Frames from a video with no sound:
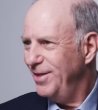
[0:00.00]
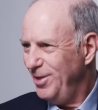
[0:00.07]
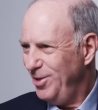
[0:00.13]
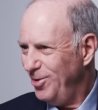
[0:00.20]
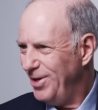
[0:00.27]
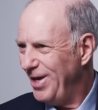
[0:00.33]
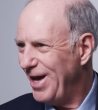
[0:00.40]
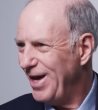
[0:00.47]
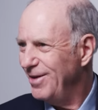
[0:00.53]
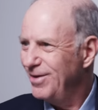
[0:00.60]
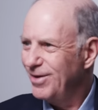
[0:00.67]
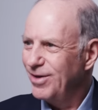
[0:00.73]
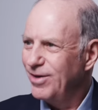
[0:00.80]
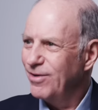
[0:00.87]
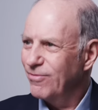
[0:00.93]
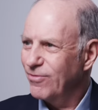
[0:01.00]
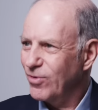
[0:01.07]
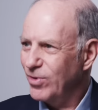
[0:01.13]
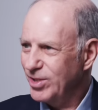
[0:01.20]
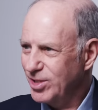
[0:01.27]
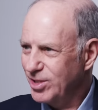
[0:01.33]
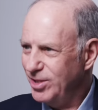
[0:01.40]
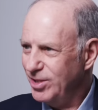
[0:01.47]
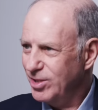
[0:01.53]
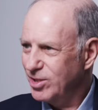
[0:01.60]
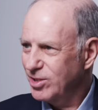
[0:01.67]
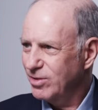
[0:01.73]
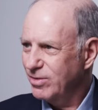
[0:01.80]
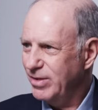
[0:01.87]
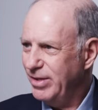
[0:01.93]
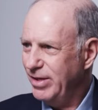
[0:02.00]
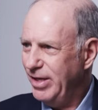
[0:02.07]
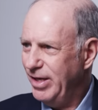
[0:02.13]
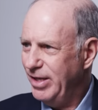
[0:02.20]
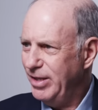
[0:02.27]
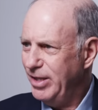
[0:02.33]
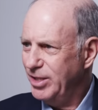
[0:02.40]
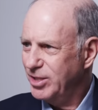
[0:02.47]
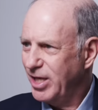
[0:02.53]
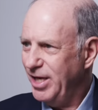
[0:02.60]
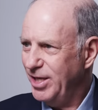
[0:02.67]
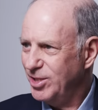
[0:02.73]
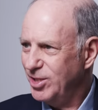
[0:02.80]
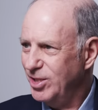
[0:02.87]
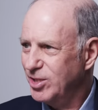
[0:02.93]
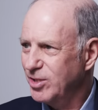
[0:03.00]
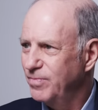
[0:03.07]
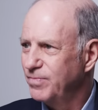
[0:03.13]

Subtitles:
that you get, for instance, in these cases?